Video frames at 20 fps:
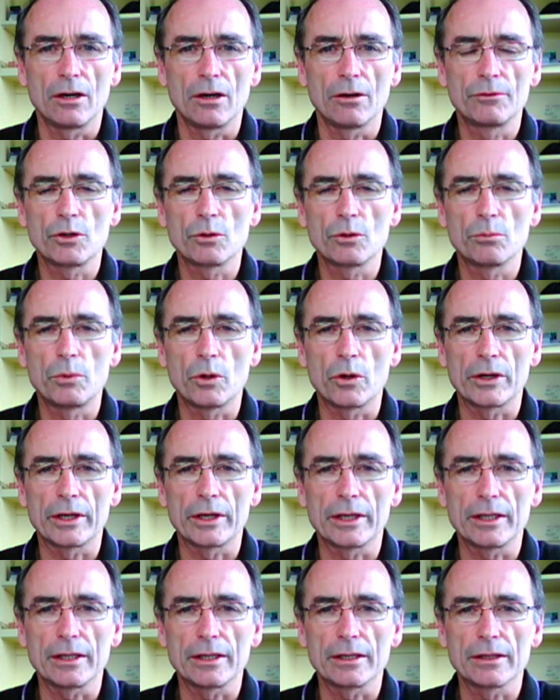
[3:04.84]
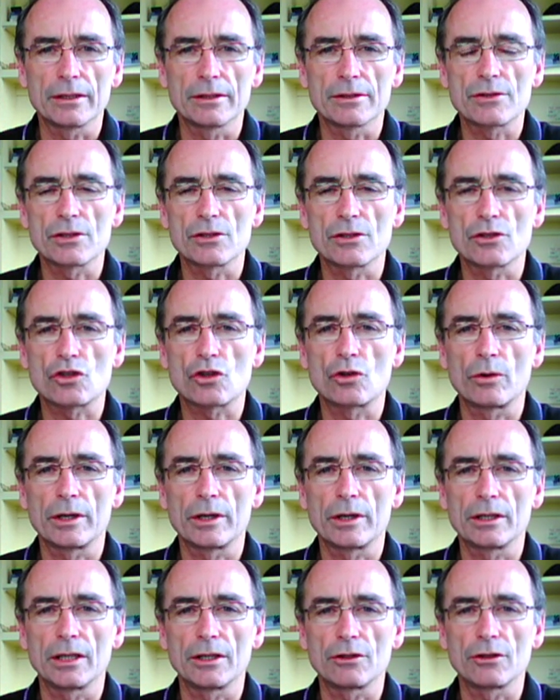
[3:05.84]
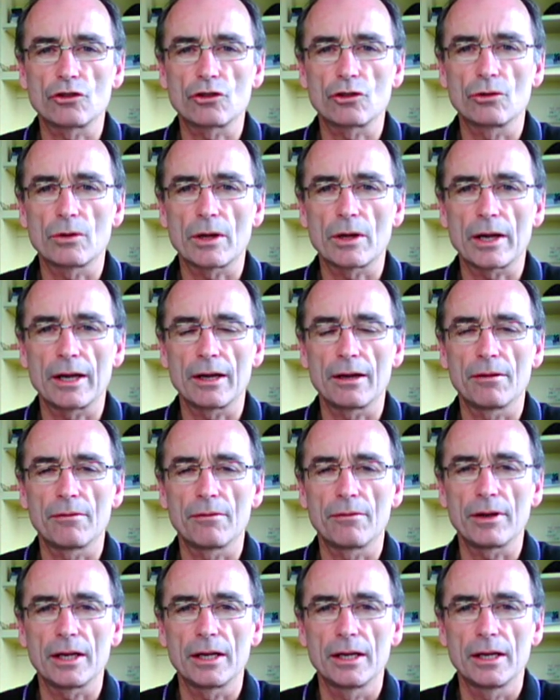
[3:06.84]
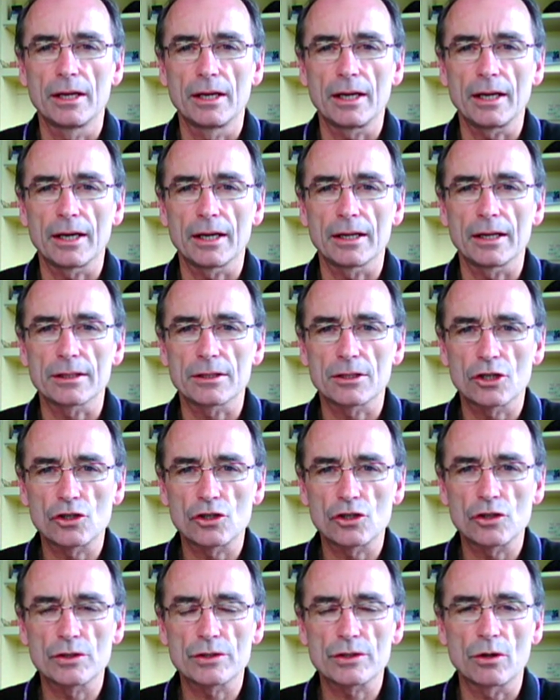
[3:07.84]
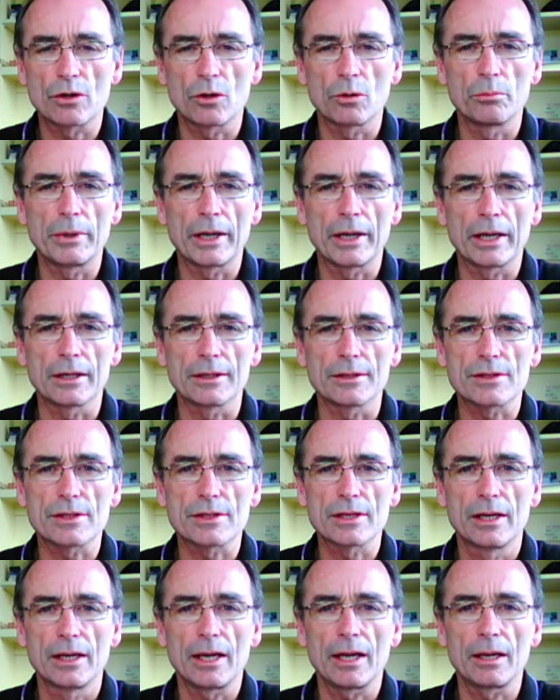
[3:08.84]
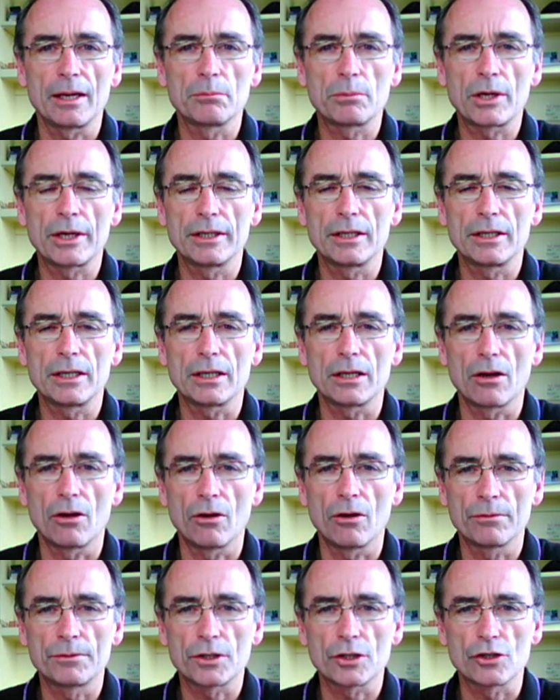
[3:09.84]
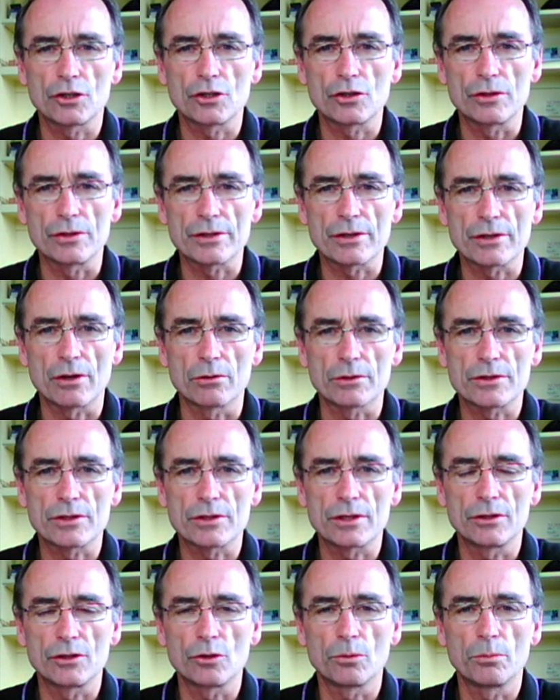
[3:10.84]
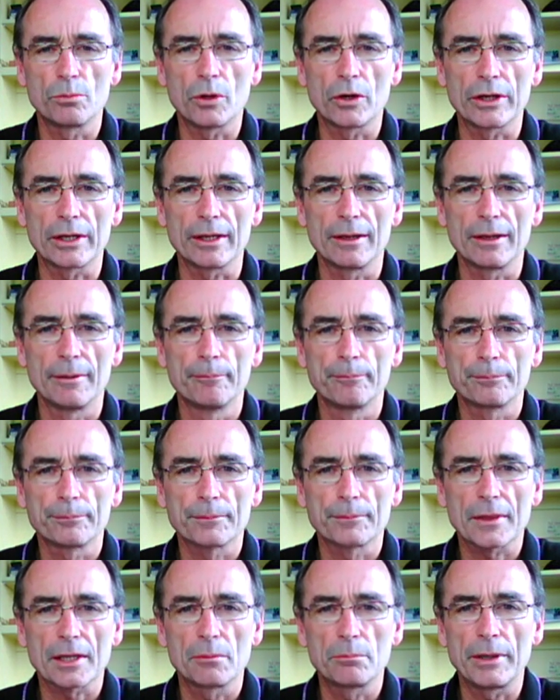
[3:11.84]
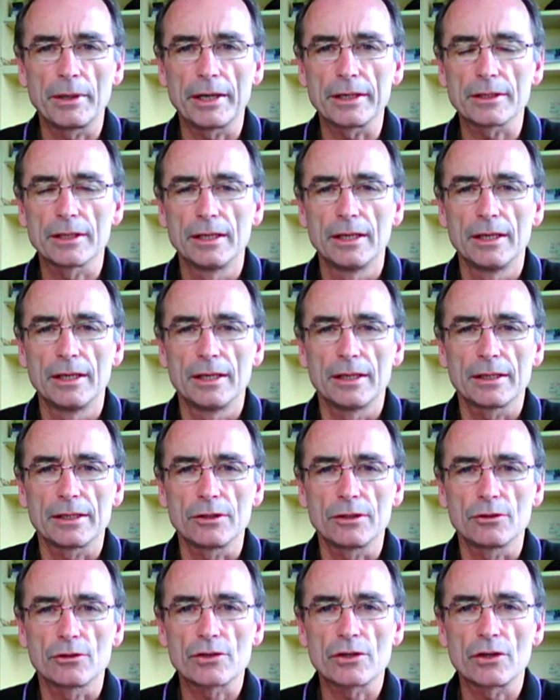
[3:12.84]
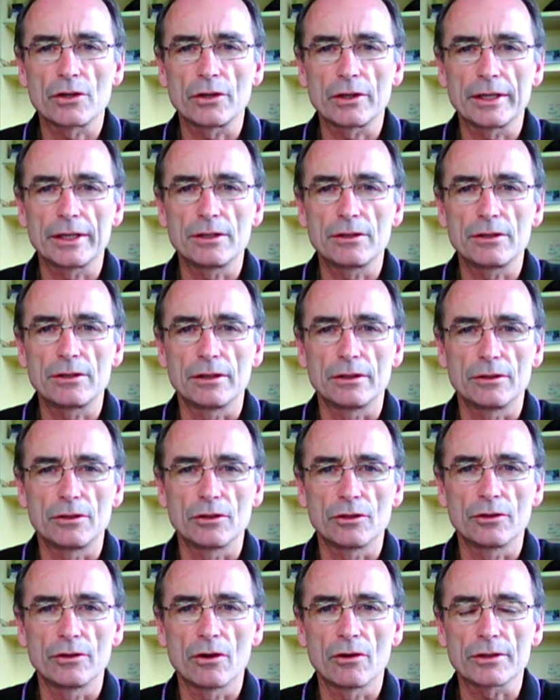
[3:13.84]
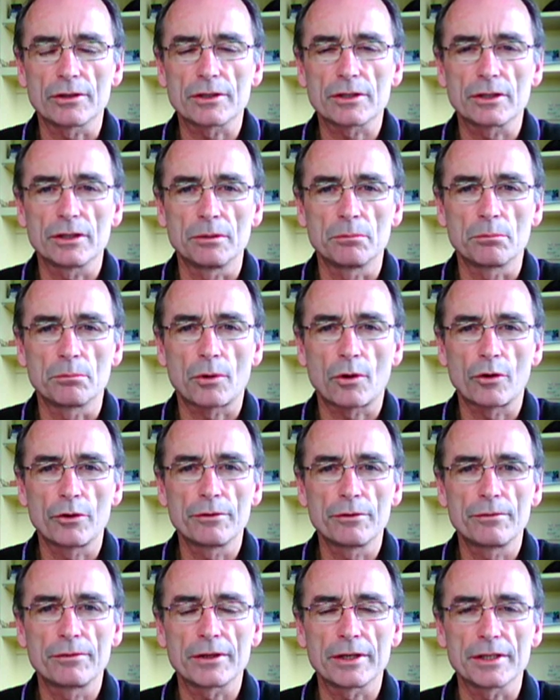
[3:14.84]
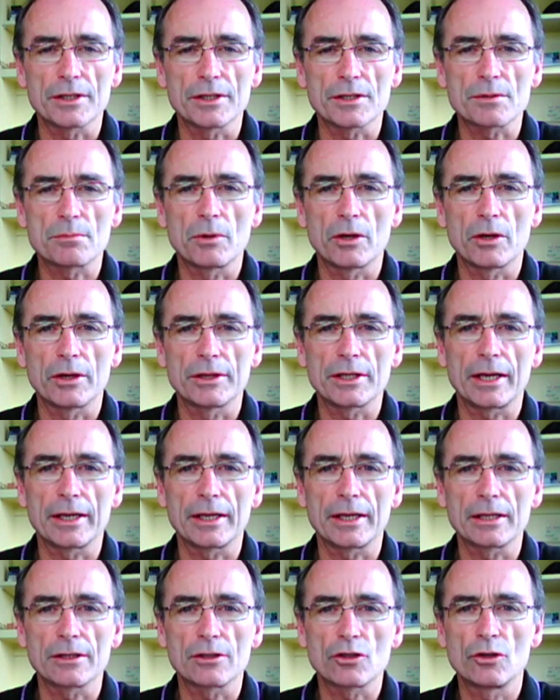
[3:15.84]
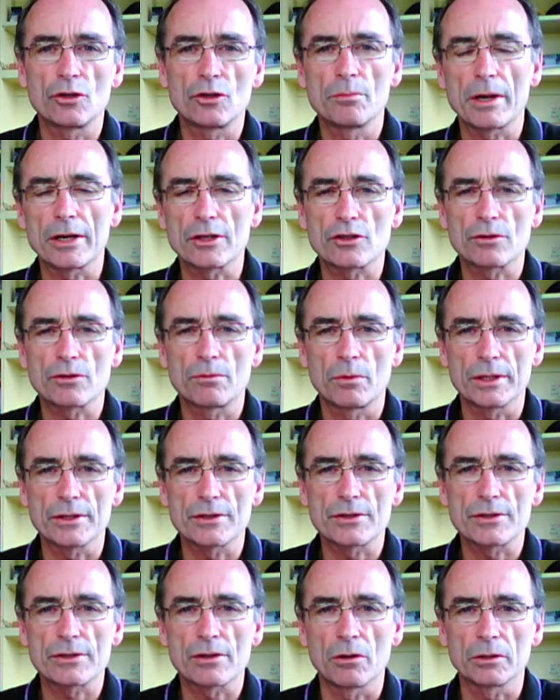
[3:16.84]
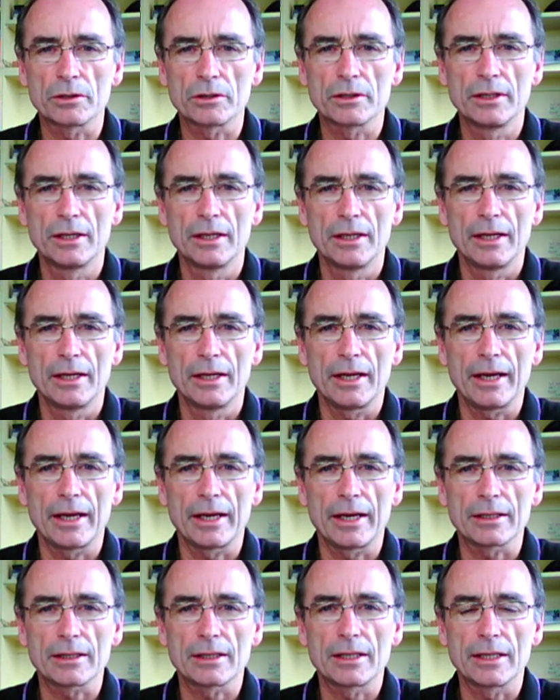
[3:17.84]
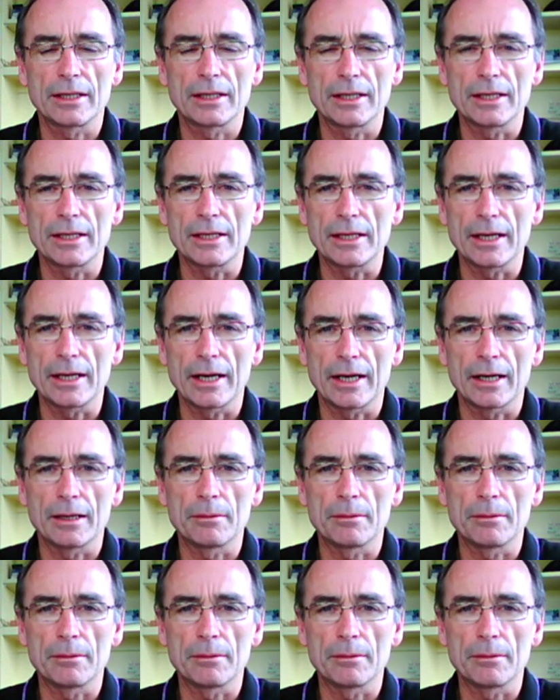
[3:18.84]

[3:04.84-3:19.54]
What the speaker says: of your body is ensuring that you have tissue salt balance and plenty of tissue salts in your body. But you certainly do not improve things by taking too much of one salt at the